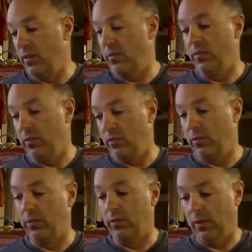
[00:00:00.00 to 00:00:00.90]

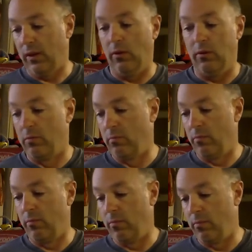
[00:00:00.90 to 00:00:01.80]
is, I don't know,
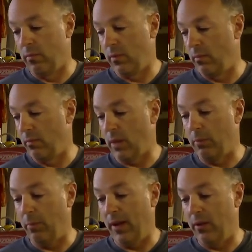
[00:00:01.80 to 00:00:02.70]
a
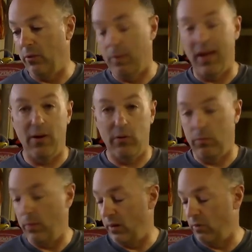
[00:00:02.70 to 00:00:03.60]
couple pounds, a pound,
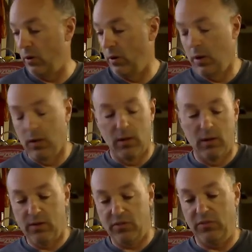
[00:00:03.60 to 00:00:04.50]
whatever.
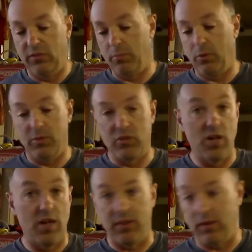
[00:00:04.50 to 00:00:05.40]
This is pretty much
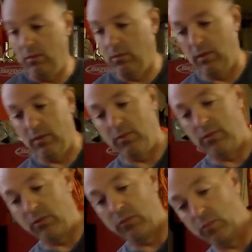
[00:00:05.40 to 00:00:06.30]
nothing. It's
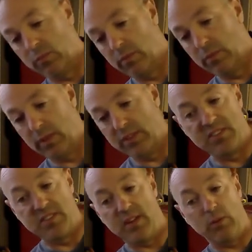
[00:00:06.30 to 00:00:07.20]
just that
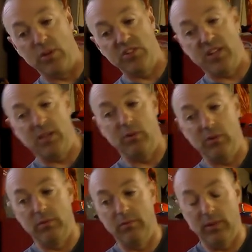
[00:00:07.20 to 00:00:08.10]
synthetic winch
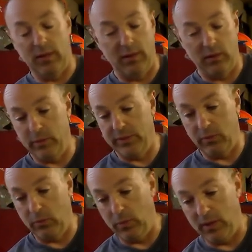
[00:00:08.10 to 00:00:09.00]
cable. I, I don't know what that
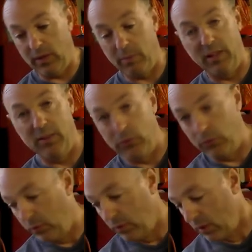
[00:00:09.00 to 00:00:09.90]
would weigh, a couple
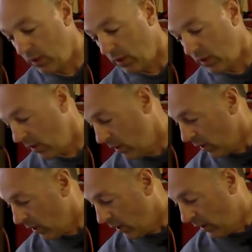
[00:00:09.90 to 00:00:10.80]
ounces.
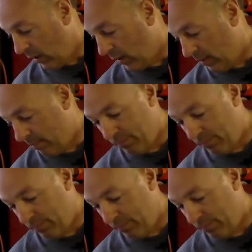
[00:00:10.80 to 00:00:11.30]
Um,